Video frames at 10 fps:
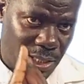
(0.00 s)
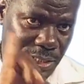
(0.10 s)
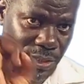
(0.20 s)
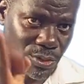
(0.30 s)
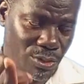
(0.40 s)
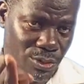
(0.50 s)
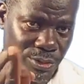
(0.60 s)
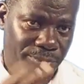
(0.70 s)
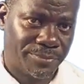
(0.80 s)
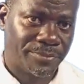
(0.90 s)
is
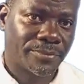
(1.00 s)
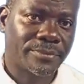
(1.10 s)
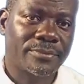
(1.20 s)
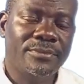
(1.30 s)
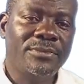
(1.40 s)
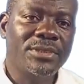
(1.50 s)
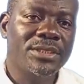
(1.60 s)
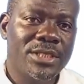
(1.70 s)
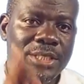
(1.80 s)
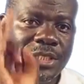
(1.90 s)
cotton,
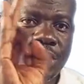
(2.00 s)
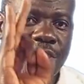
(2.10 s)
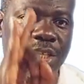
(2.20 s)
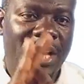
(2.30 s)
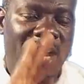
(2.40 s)
gin and